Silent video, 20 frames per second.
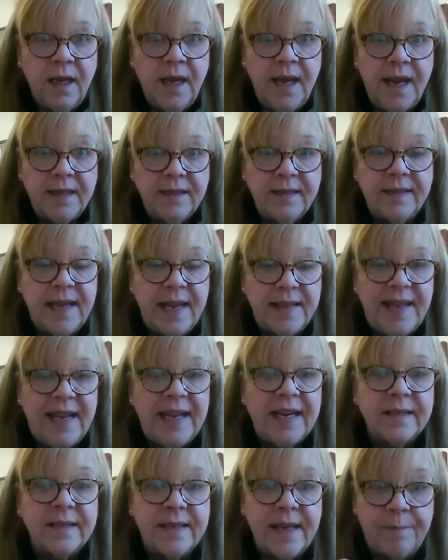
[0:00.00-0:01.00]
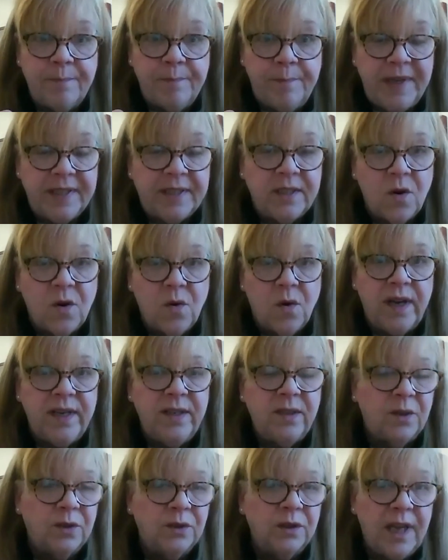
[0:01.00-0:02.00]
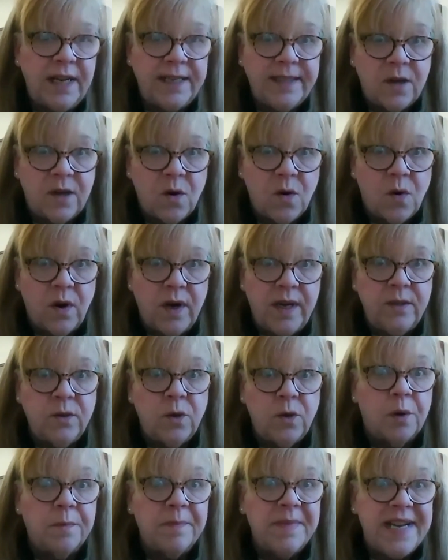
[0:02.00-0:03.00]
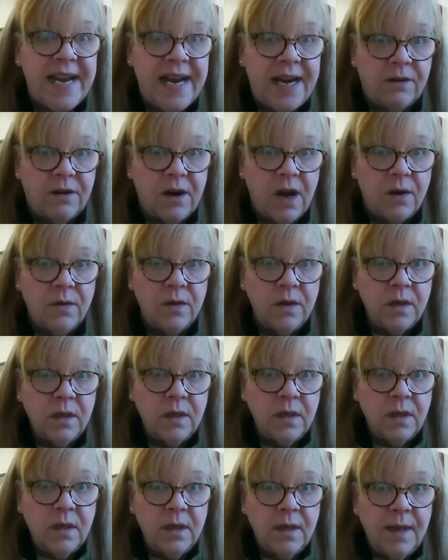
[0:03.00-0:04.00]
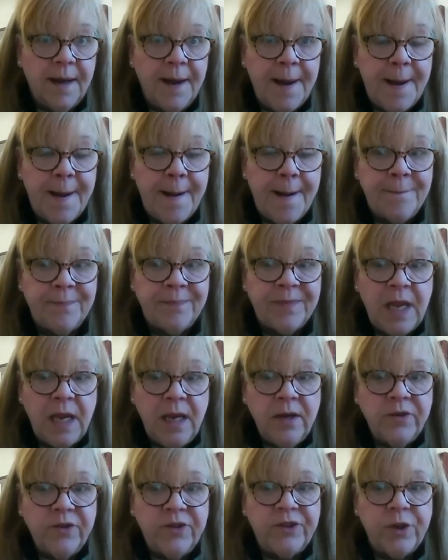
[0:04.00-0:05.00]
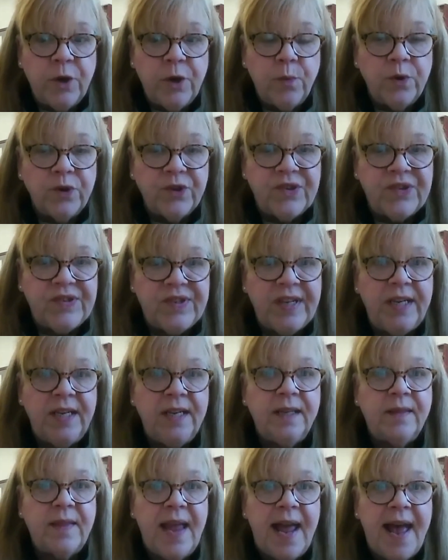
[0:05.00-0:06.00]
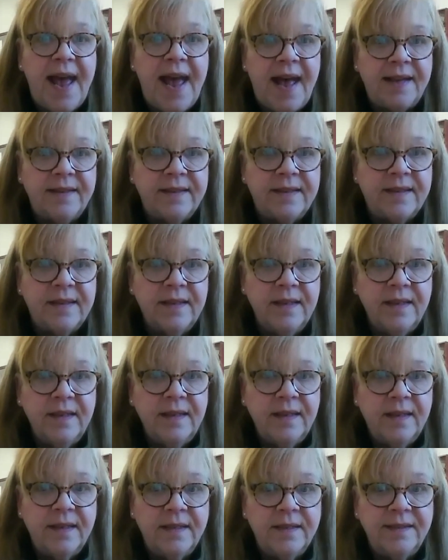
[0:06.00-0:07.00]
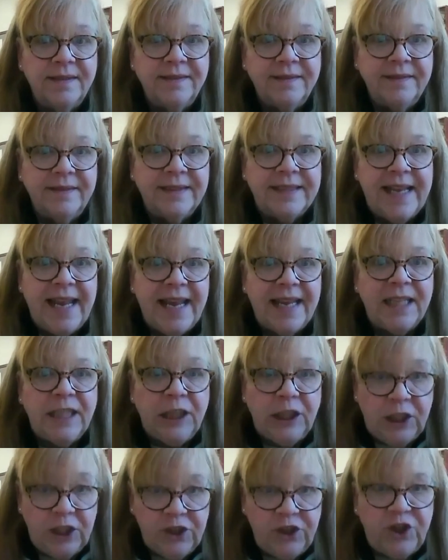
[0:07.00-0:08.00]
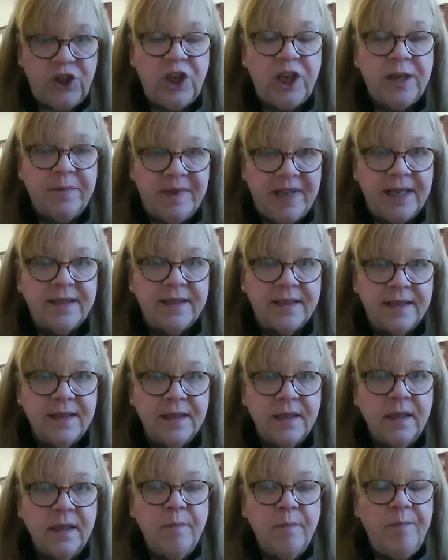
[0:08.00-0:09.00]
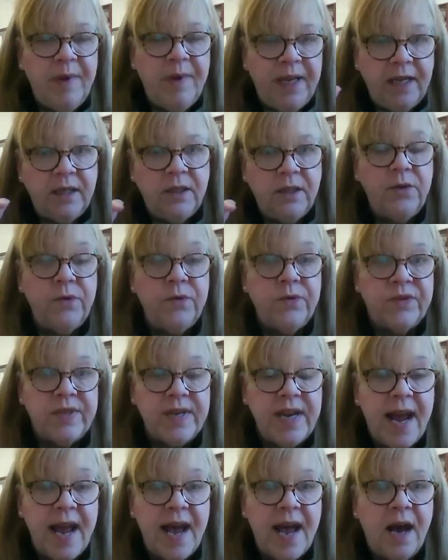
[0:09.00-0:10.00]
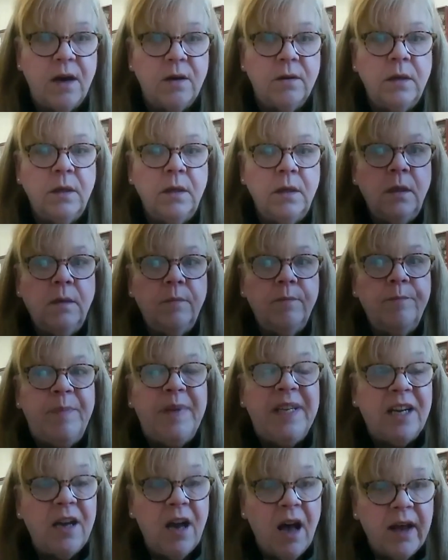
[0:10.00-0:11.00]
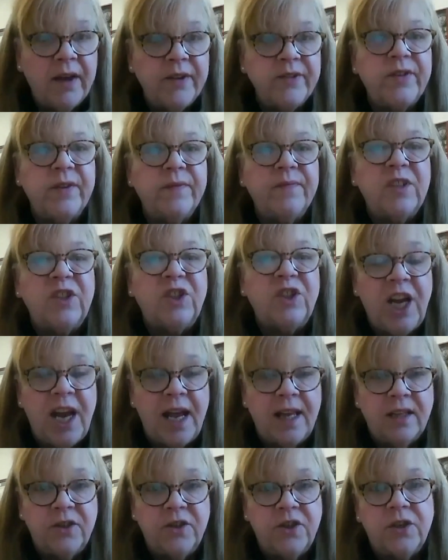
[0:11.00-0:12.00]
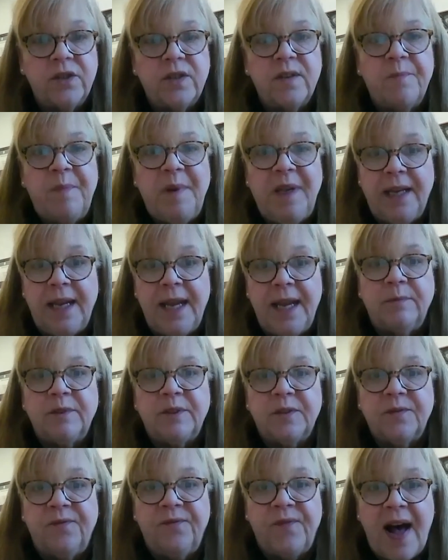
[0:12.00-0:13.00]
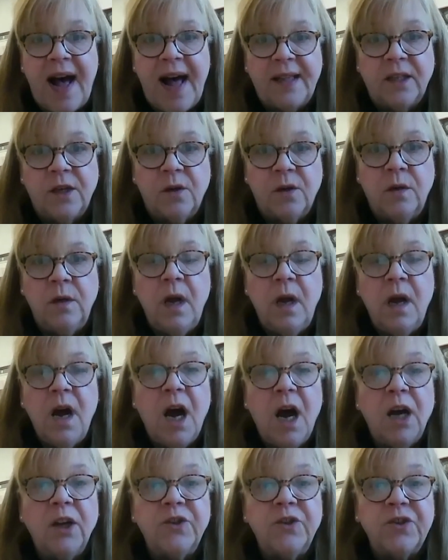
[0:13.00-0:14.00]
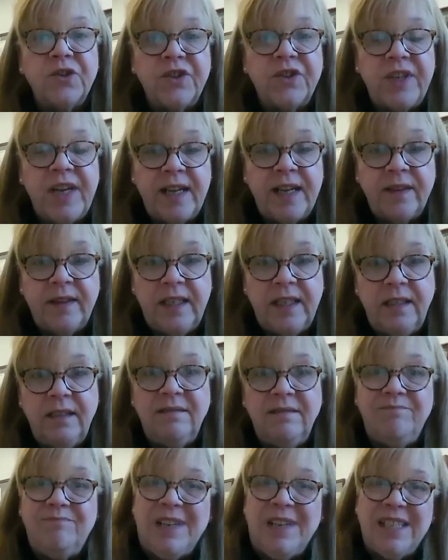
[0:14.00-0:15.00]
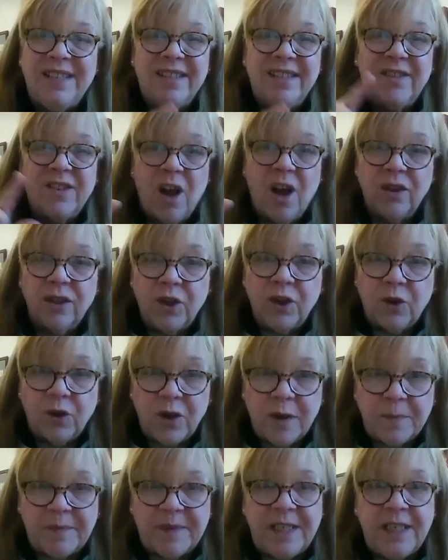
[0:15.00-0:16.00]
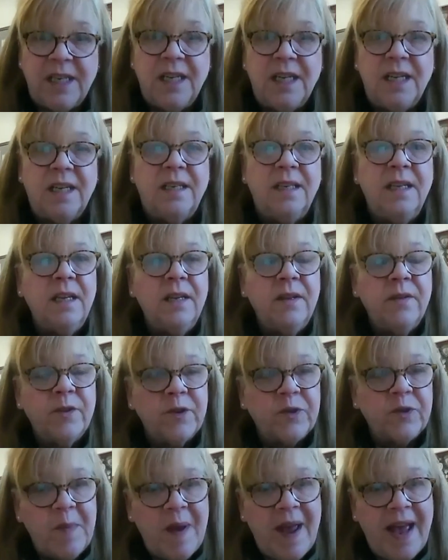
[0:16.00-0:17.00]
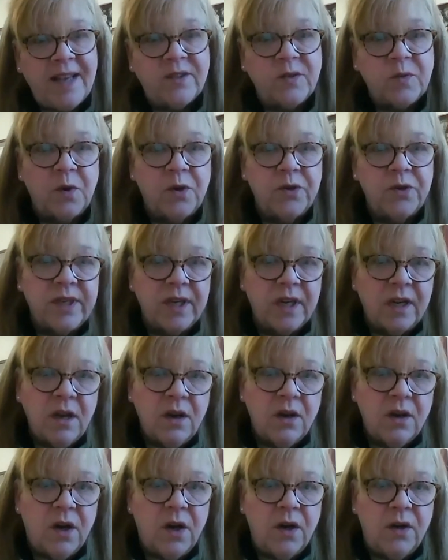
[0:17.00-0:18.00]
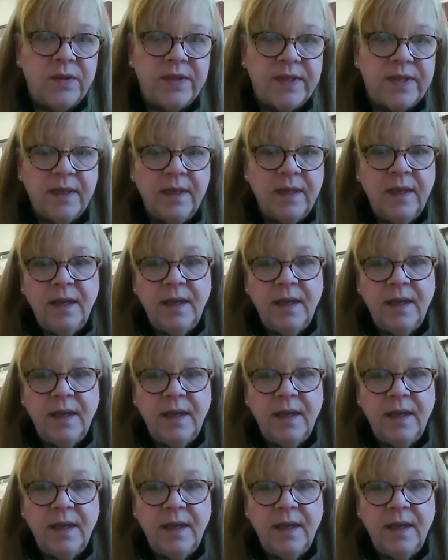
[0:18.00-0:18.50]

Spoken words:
and say they accept Bitcoin or Litecoin or Monero. So we're seeing that, again, legitimate being used now because of the challenges of being able to follow, understand because it's all encrypted, there's passwords and codes,